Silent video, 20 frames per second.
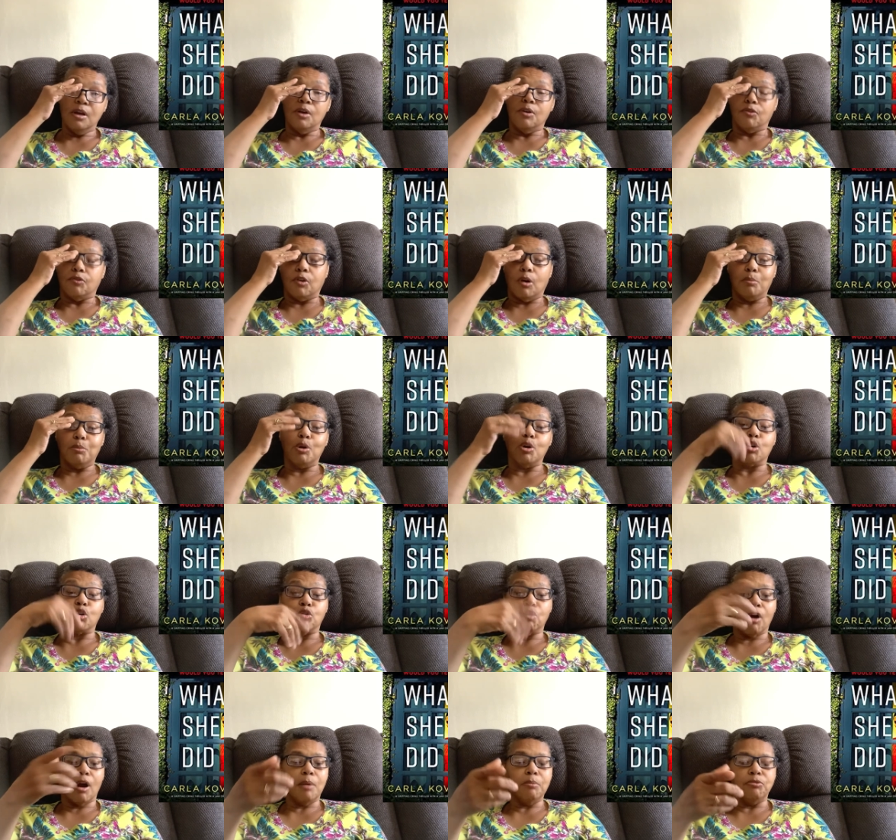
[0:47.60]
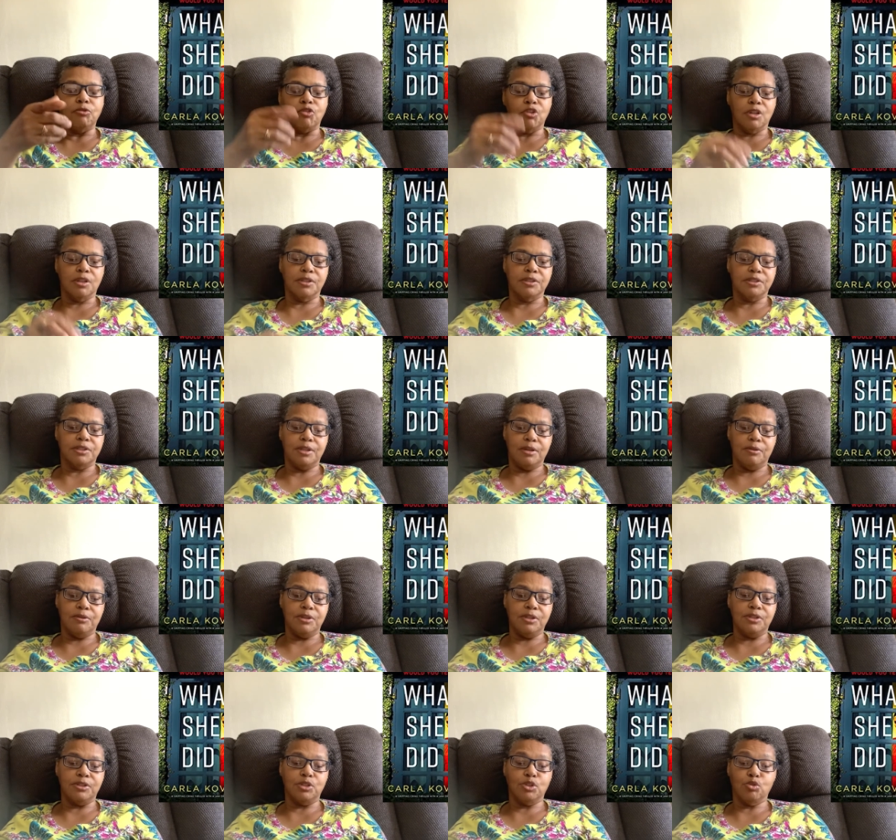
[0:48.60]
from her crime thriller
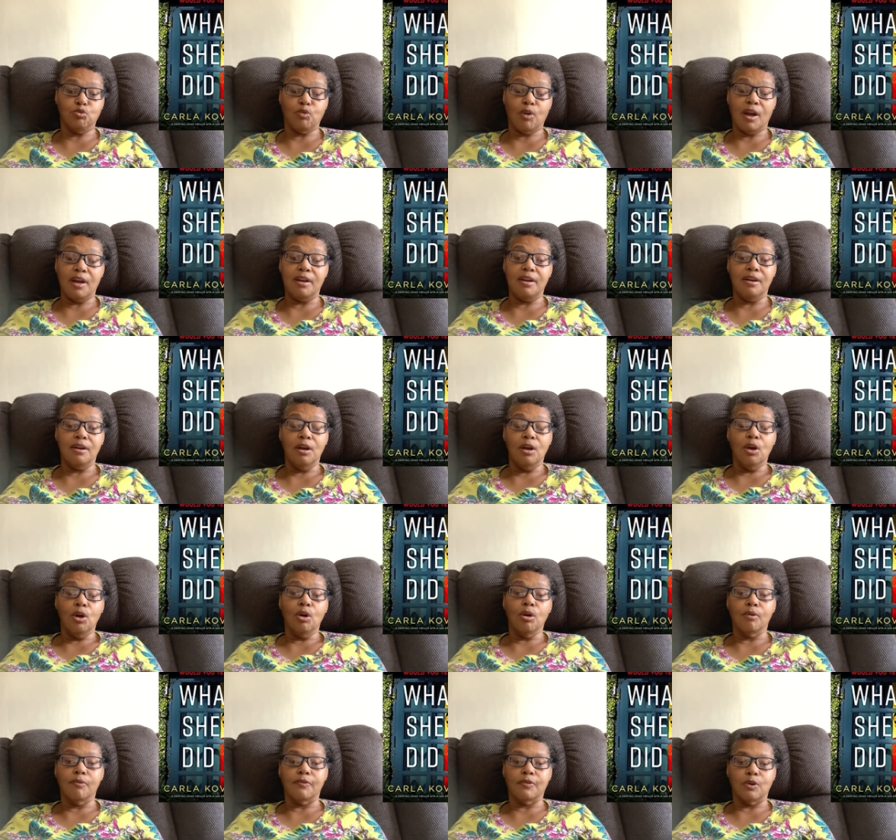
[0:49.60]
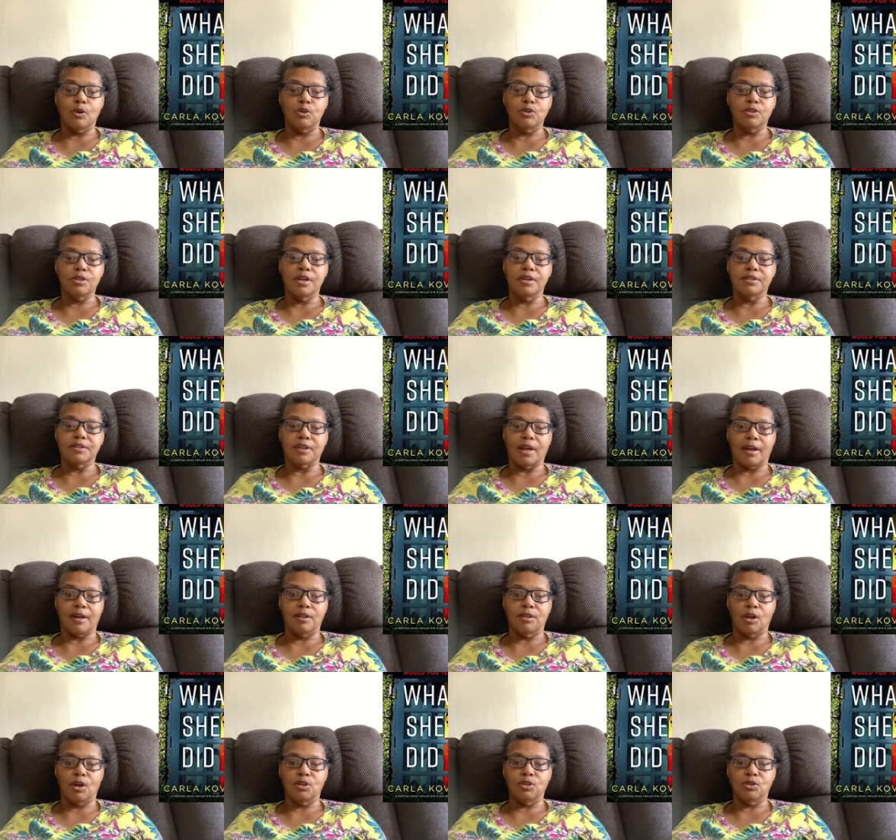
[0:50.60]
series to write her first
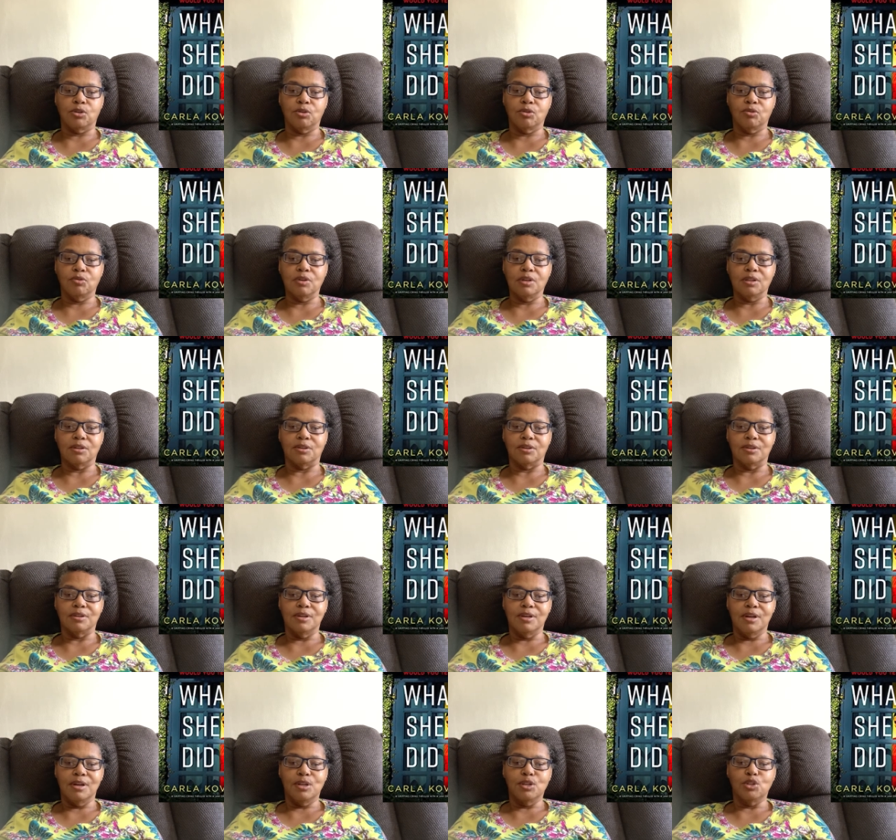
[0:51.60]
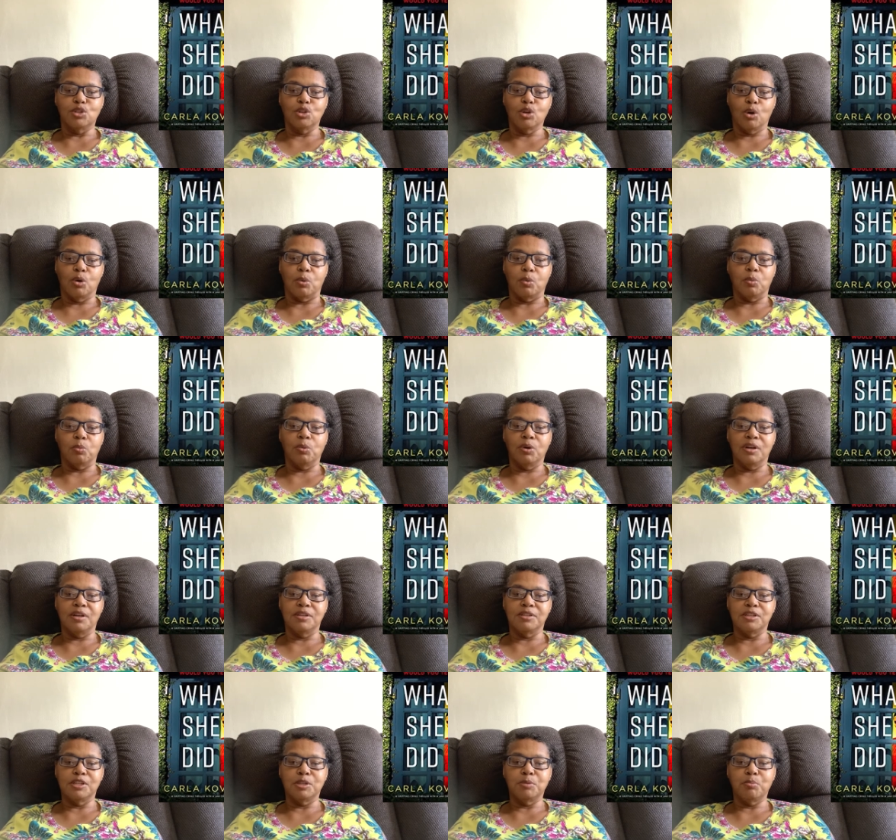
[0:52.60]
psychological thriller. So, what
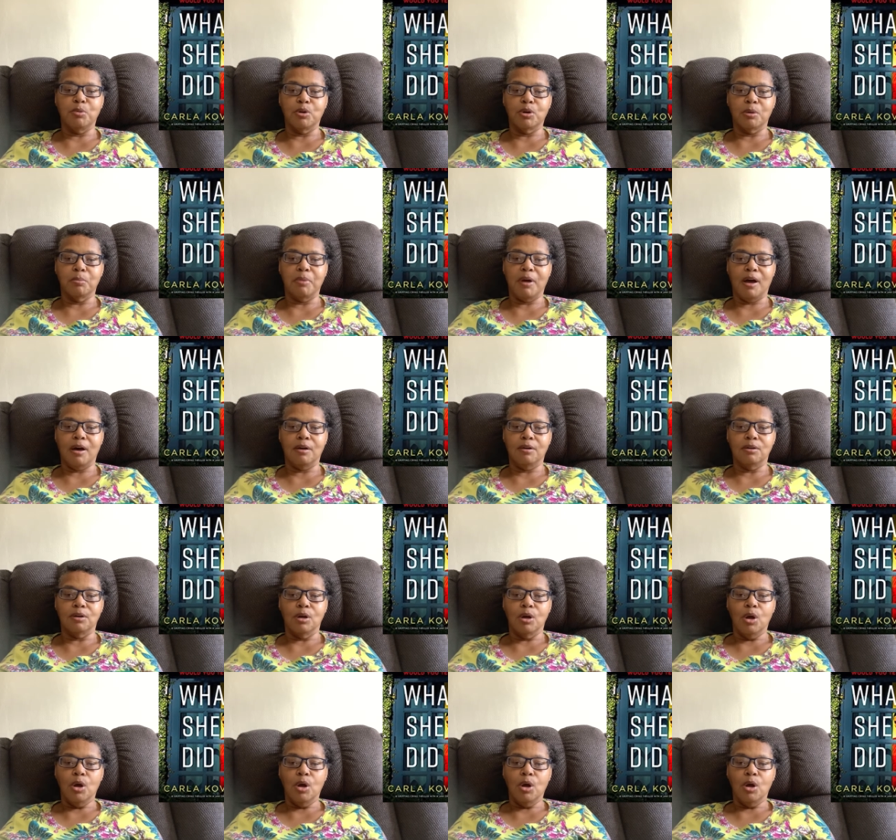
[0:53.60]
is this book about?